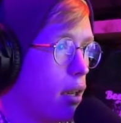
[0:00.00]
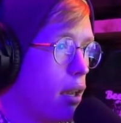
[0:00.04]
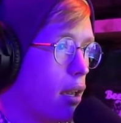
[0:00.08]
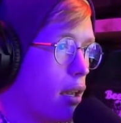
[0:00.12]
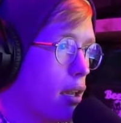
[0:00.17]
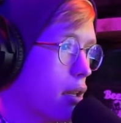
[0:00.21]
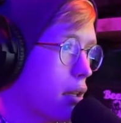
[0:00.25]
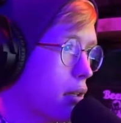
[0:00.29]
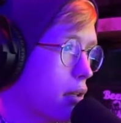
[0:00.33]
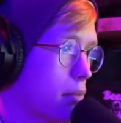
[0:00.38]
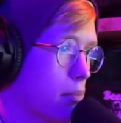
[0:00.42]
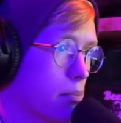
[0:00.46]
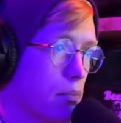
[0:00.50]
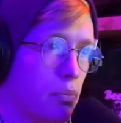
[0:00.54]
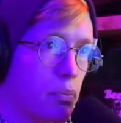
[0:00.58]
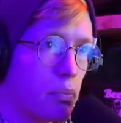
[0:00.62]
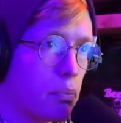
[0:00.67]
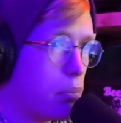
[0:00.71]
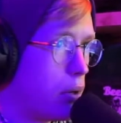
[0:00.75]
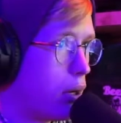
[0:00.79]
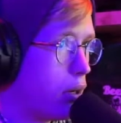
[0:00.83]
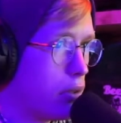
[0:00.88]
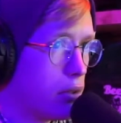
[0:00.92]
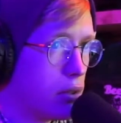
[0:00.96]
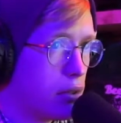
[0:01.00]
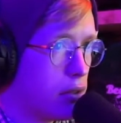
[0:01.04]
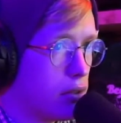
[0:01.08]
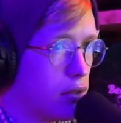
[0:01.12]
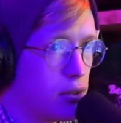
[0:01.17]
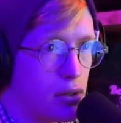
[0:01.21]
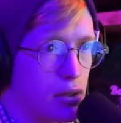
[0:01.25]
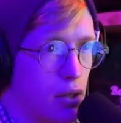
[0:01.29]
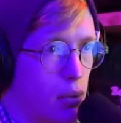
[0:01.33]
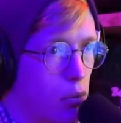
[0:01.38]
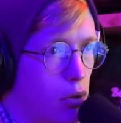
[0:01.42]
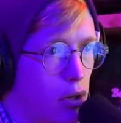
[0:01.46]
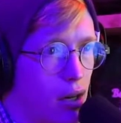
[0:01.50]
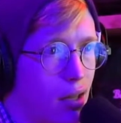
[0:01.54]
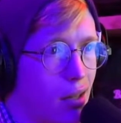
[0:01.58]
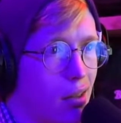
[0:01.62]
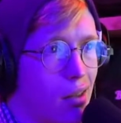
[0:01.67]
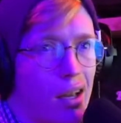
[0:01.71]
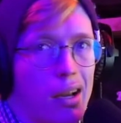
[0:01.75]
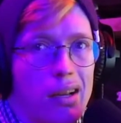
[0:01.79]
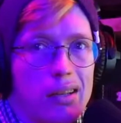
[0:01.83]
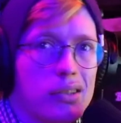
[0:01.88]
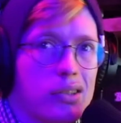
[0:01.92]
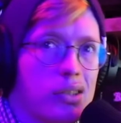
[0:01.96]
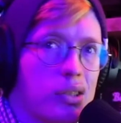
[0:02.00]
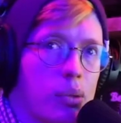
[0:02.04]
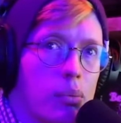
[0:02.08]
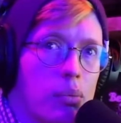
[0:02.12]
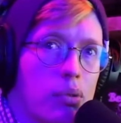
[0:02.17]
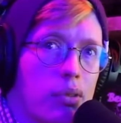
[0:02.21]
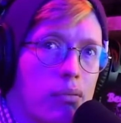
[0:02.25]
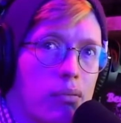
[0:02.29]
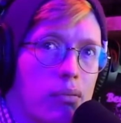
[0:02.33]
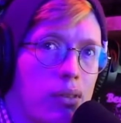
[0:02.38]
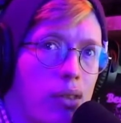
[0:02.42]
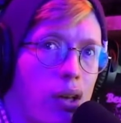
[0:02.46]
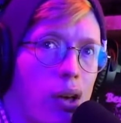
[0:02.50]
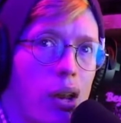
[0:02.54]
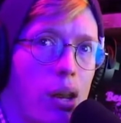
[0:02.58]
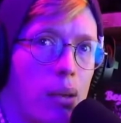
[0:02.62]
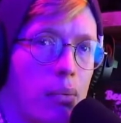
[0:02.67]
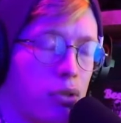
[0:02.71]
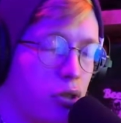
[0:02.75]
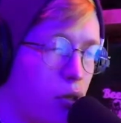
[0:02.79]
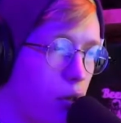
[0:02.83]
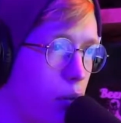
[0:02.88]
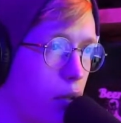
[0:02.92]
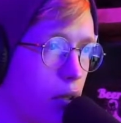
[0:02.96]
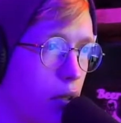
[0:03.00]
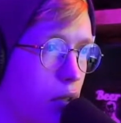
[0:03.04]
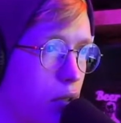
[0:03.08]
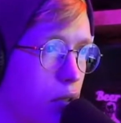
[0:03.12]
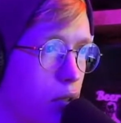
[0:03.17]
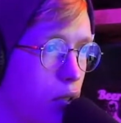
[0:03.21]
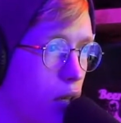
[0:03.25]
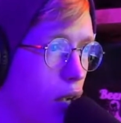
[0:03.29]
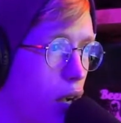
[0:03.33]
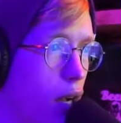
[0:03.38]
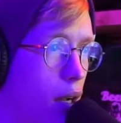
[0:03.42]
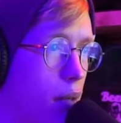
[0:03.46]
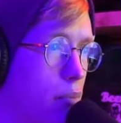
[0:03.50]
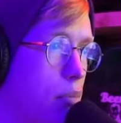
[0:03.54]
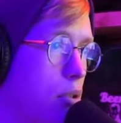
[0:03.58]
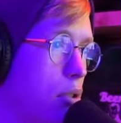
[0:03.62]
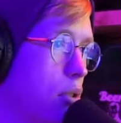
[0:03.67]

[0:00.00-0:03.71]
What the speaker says: and apparently somewhere down the line, someone thought I was doing a good job,